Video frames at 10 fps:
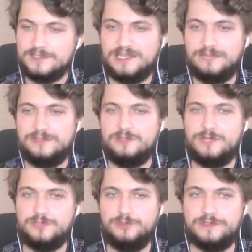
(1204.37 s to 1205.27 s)
these
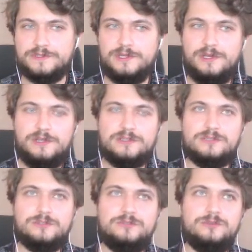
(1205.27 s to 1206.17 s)
watch points.
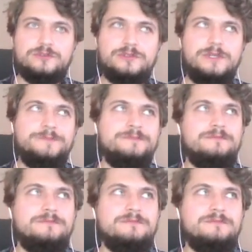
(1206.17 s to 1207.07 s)
So it would,
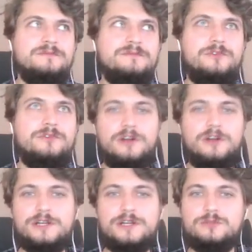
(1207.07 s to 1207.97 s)
for
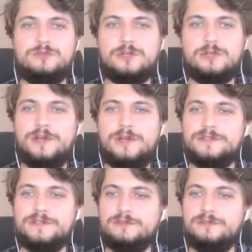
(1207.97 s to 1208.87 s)
RR, it would require
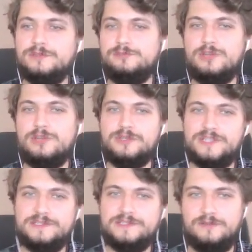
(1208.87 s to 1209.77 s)
some
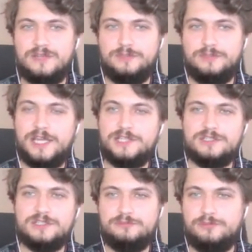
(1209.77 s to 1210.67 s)
pre-processing of the
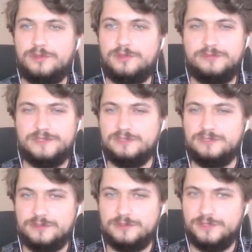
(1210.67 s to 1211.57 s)
application, possibly some
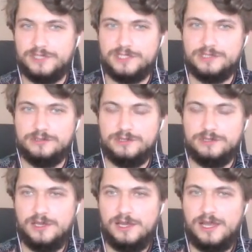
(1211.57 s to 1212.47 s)
instrumentation,
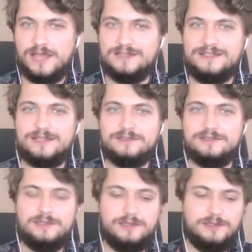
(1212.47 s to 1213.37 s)
and
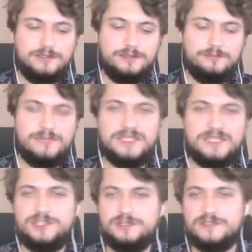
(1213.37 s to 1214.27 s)
then
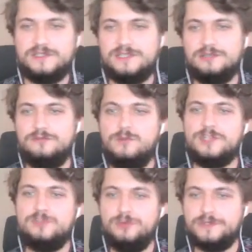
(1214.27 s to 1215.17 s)
managing this set of
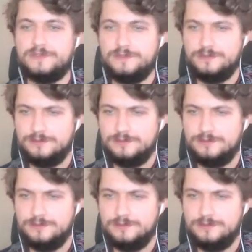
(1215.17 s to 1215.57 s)
watch points.